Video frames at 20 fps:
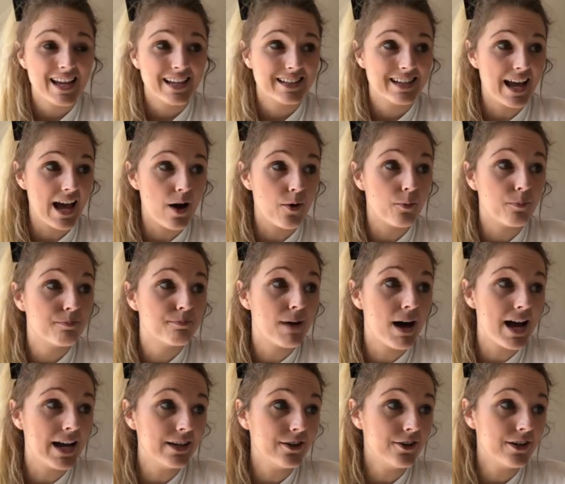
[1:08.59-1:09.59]
Now,
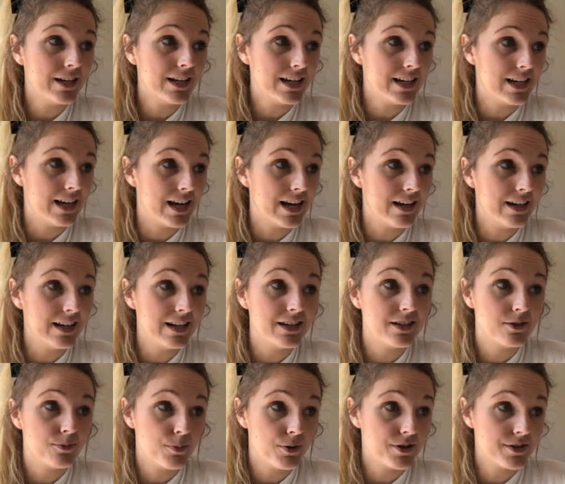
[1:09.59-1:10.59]
my unit here,
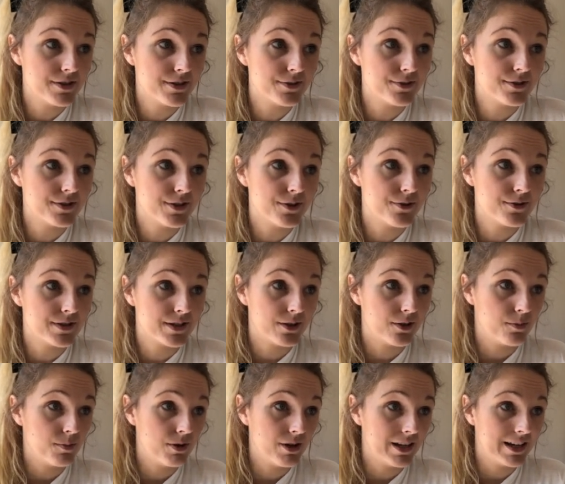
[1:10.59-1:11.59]
Interpersonal Skills and
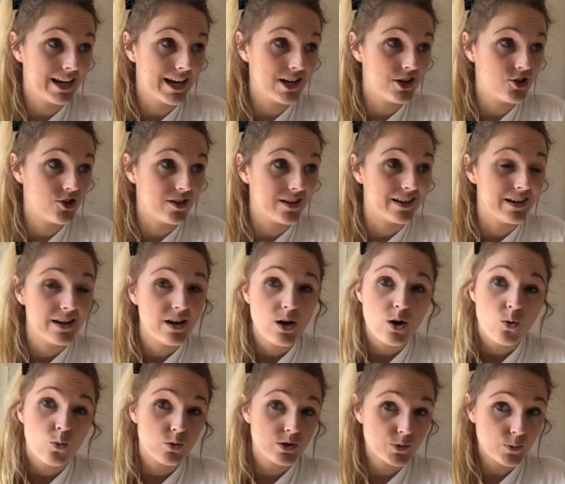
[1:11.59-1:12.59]
Communication,
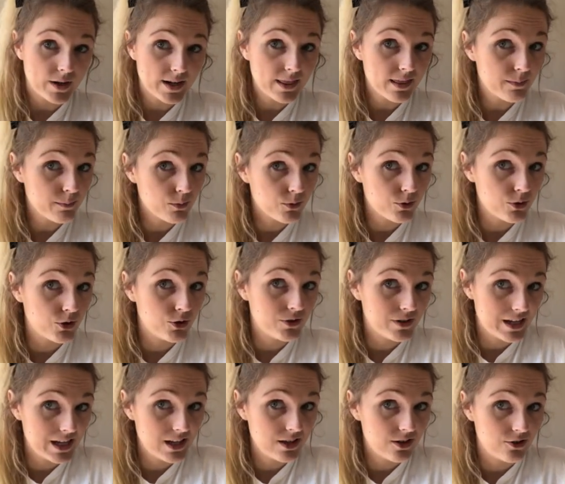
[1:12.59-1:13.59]
was one of the more
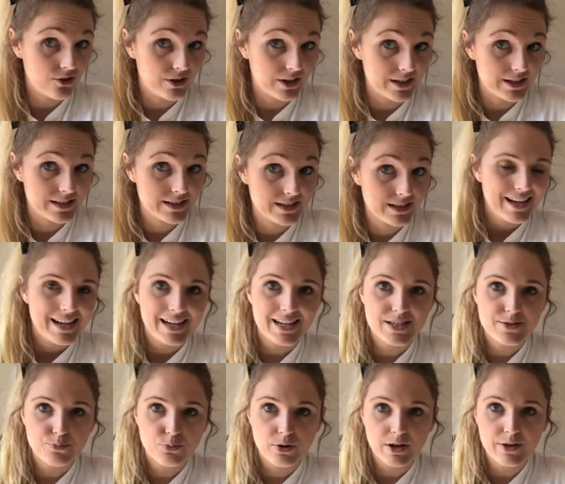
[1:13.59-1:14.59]
unique units.
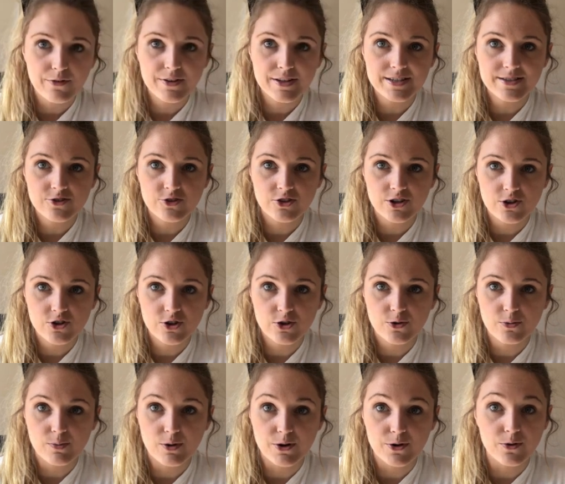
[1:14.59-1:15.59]
Its previous
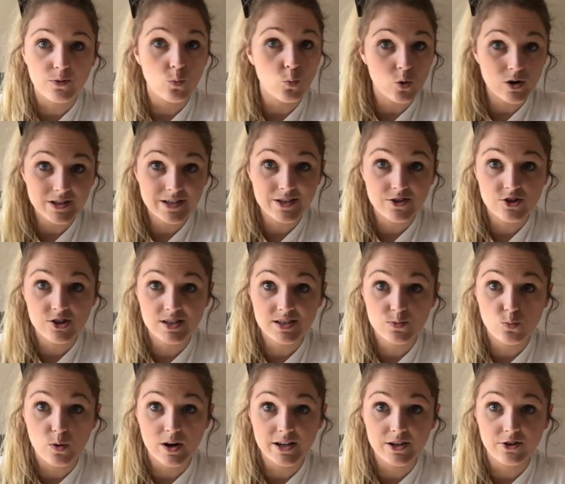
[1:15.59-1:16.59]
traditional model wasn't
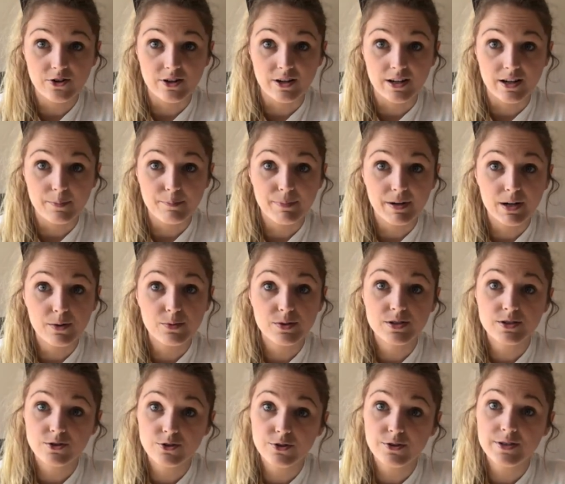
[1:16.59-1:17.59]
just one unit, but it was
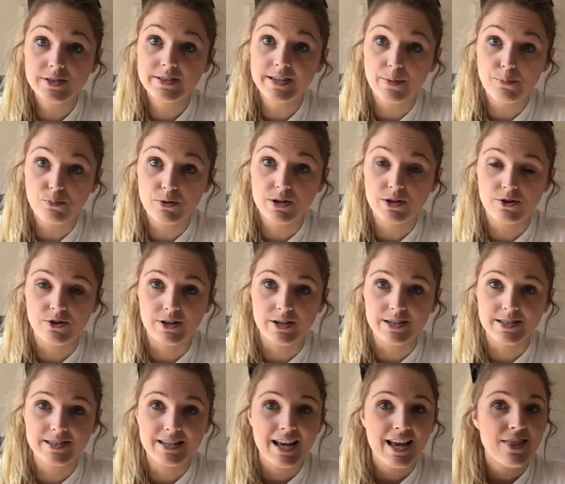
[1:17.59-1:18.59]
2 separate
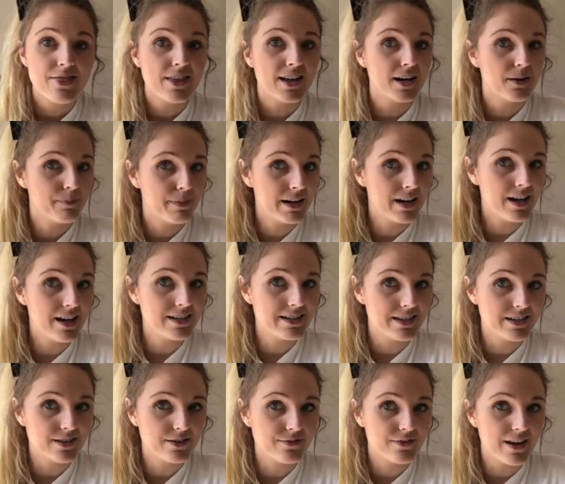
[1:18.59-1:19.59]
units that had been
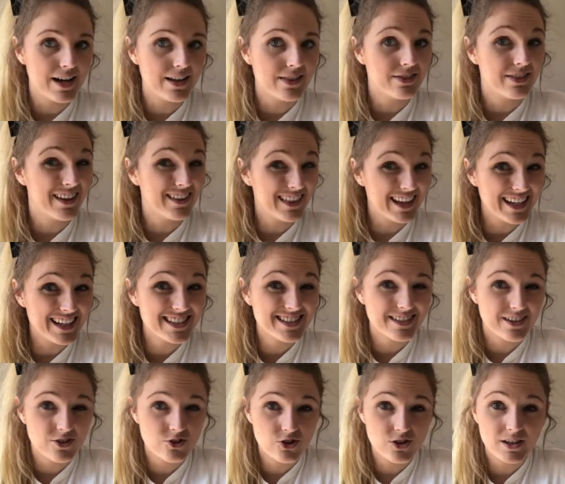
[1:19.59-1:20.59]
identified that they
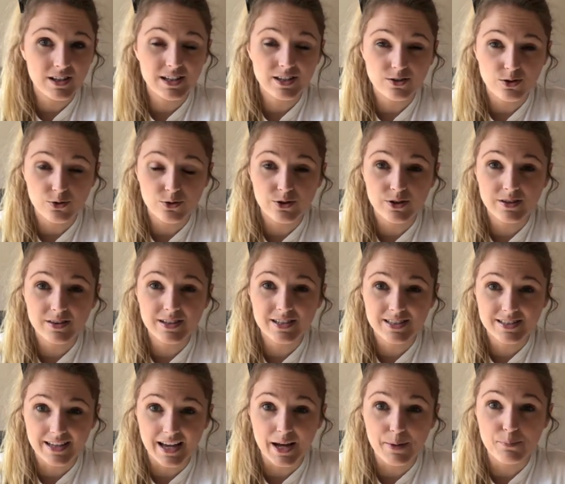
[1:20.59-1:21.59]
essentially taught the
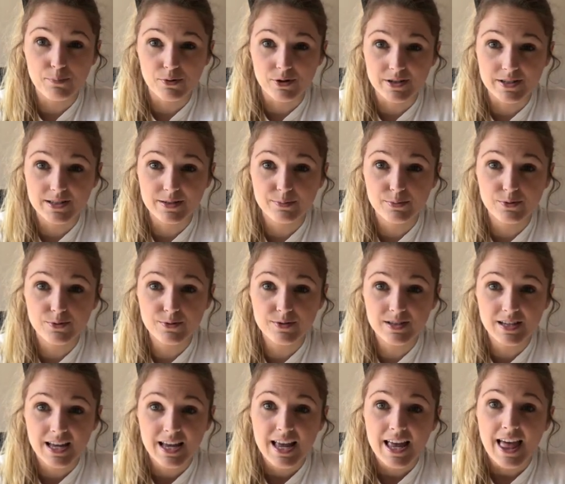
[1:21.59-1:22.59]
same
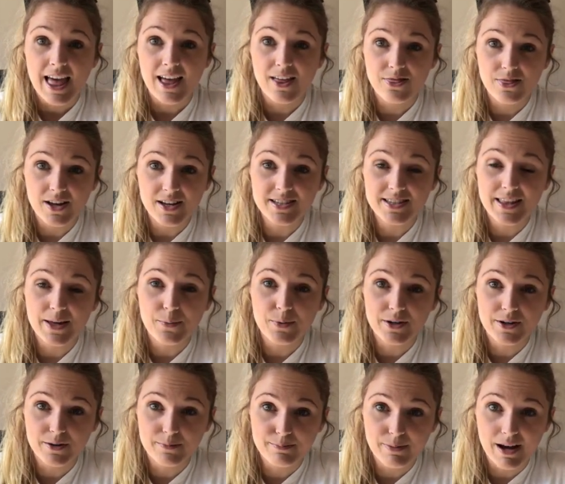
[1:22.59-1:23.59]
principles, and thus they were
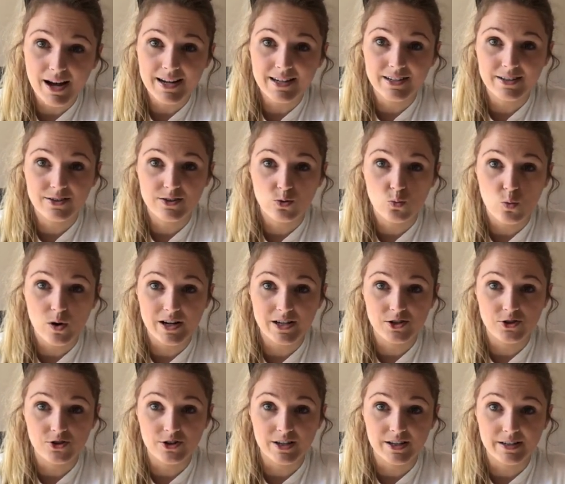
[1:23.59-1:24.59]
combined into
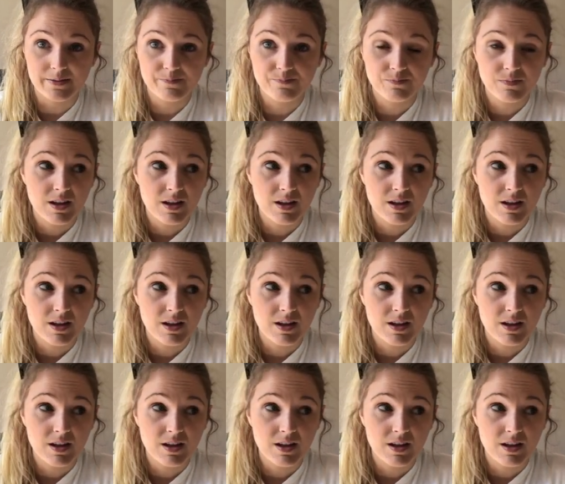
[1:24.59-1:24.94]
one unit.